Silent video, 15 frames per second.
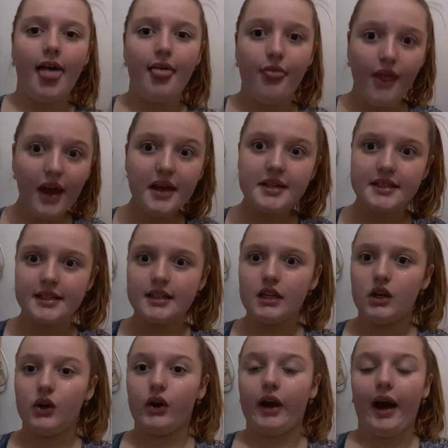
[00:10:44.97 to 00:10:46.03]
this
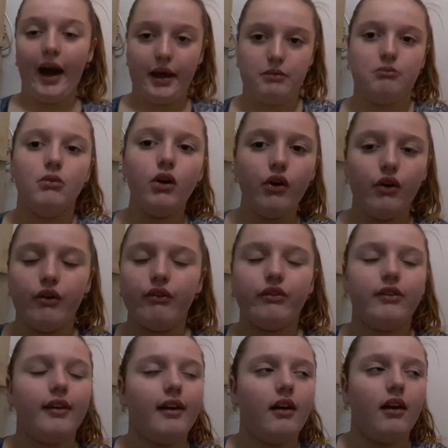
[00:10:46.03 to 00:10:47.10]
little guy
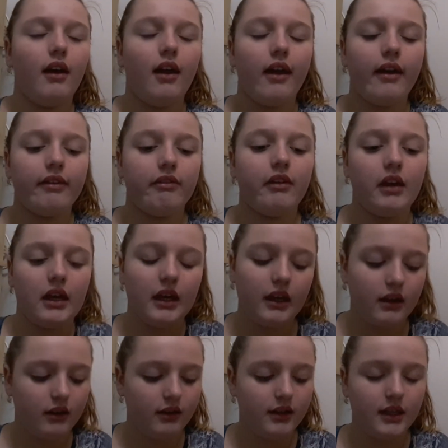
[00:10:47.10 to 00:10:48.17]
moved, and
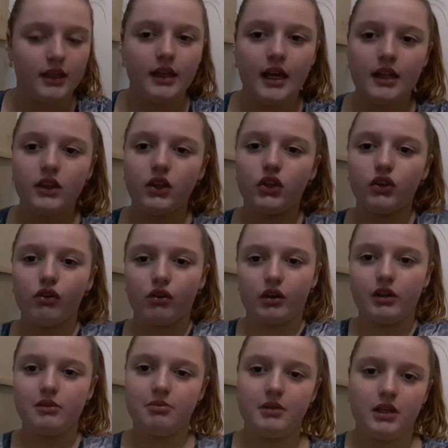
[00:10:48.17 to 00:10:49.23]
like that's so
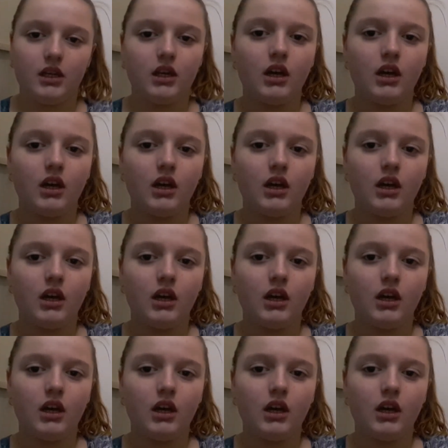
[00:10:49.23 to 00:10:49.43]
creepy.